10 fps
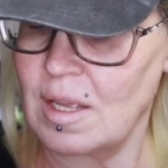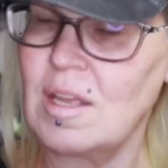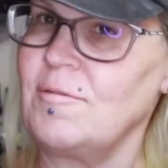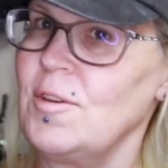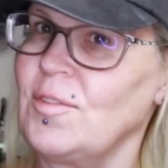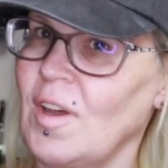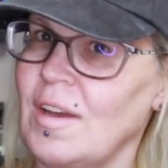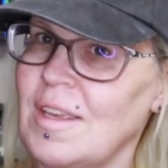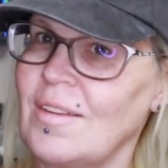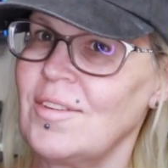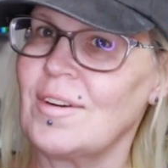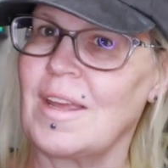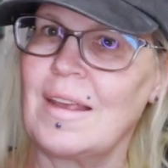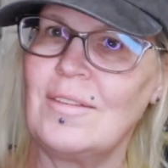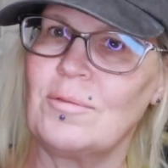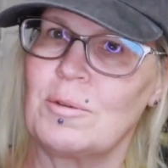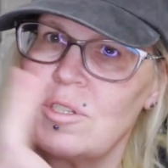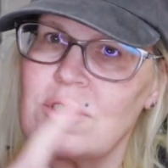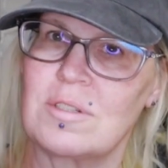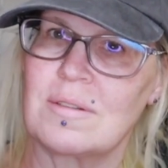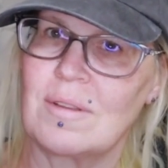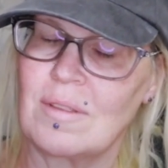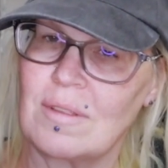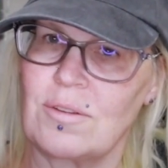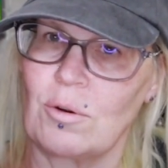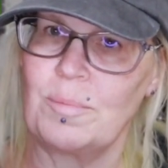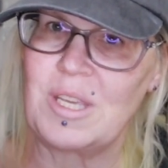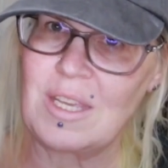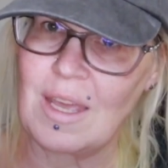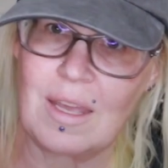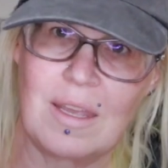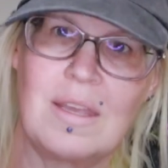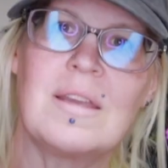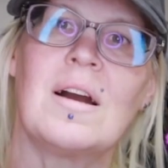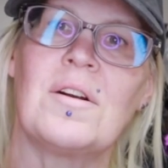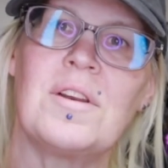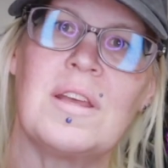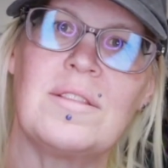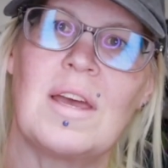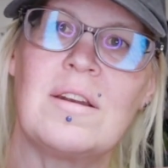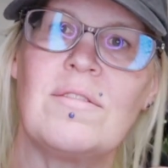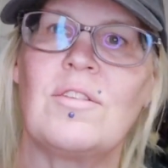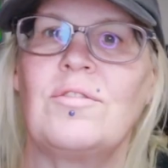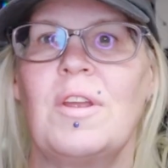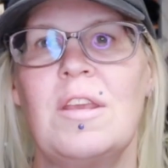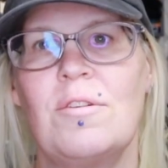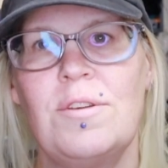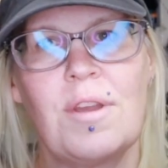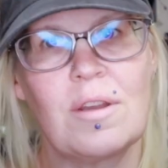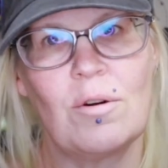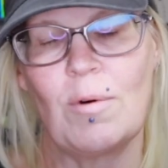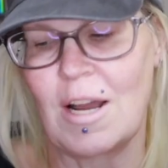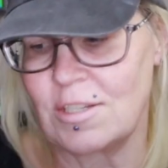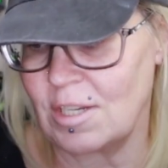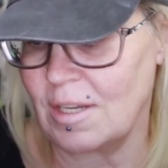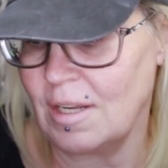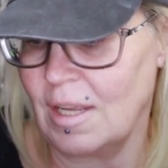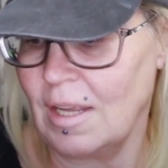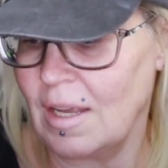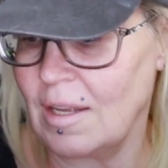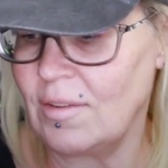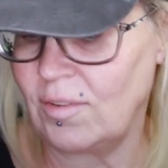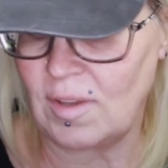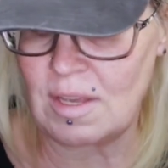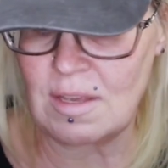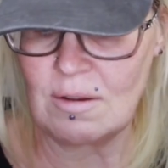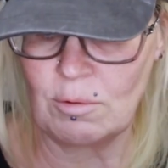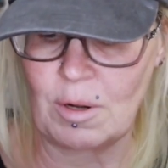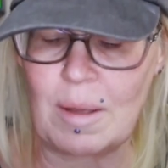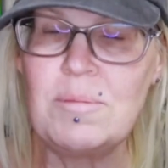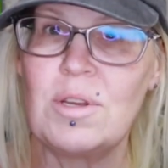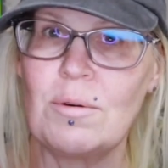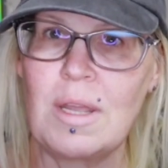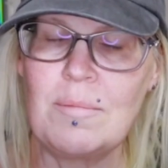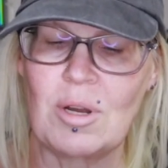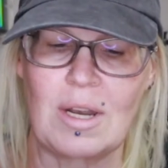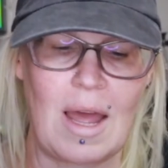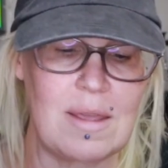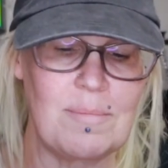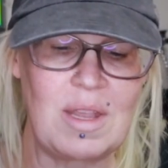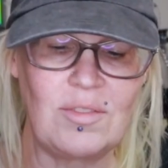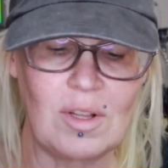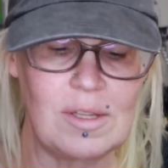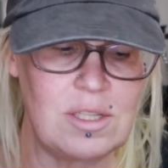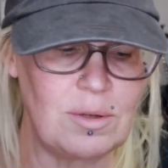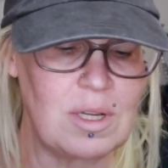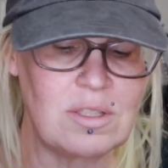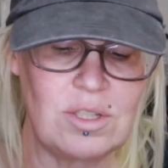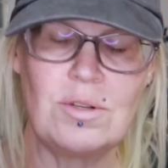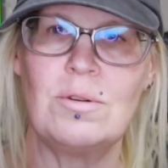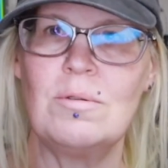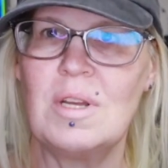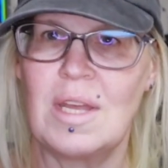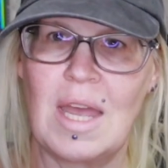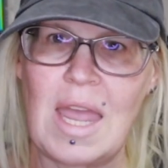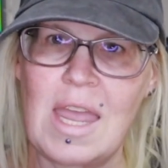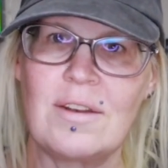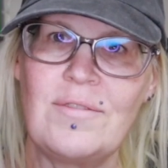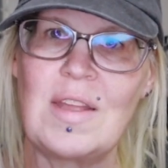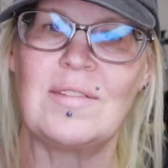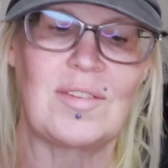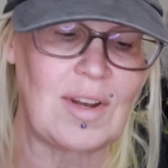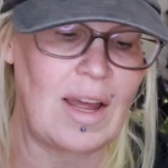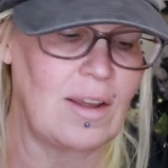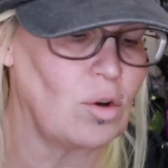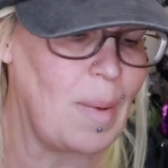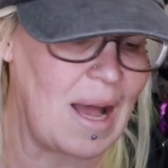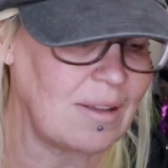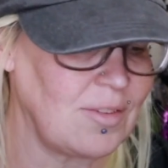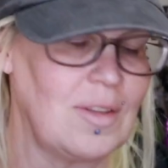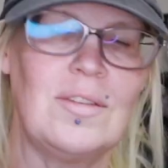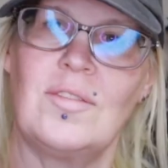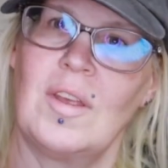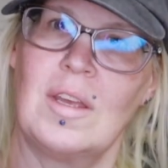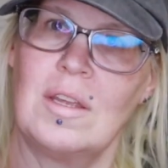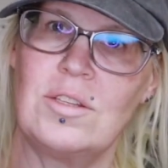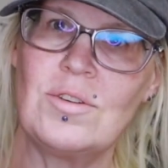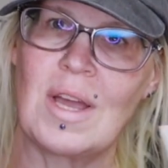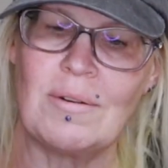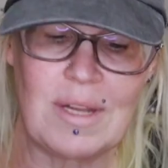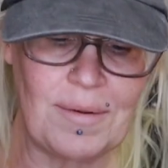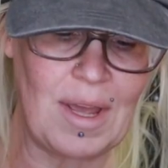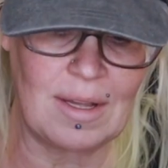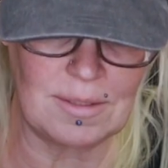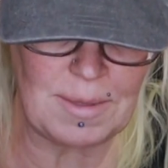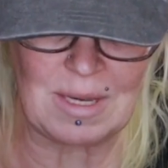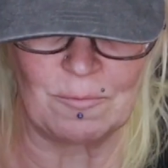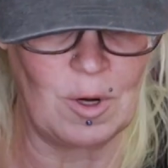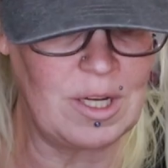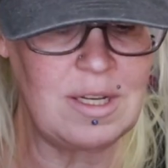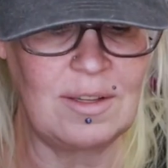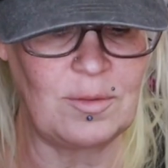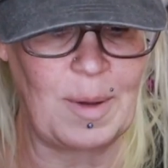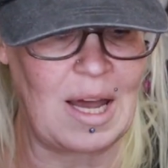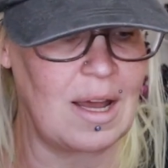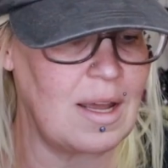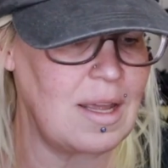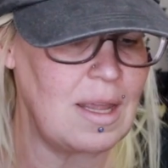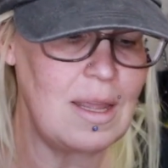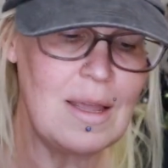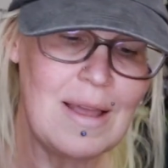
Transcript: if you saw yesterday's, which there will be a card at the end of this video, you can go watch it and see what I'm doing. But I am basically doing two Advent style boxes to count down to Halloween. One is by,